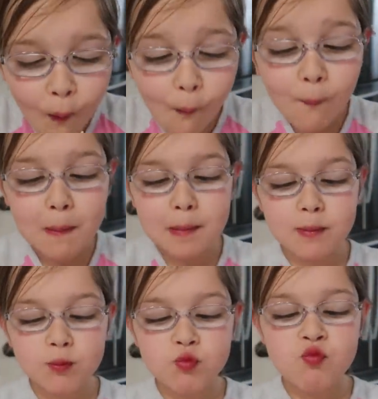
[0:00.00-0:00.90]

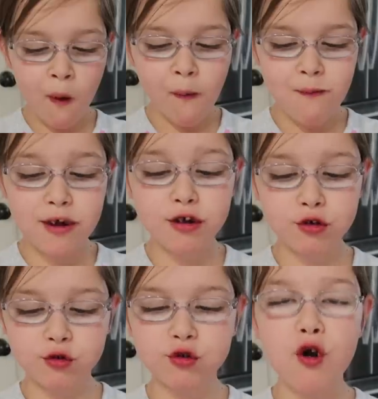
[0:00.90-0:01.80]

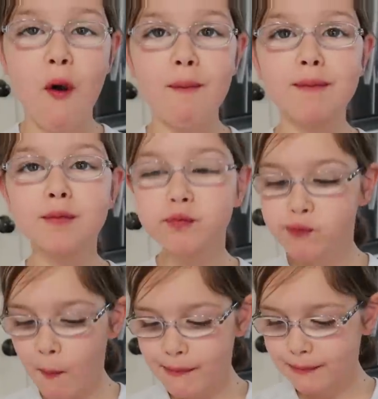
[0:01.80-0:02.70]
Mm. good.
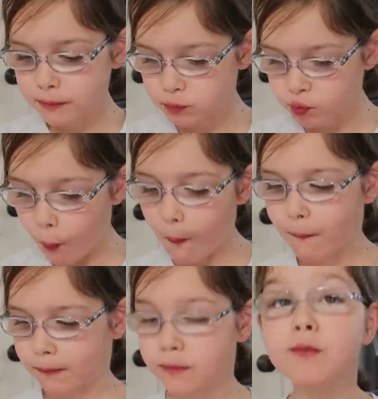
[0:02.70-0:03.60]
It's like the size of your
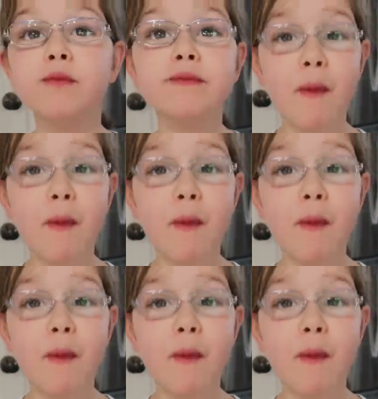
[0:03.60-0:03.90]
head.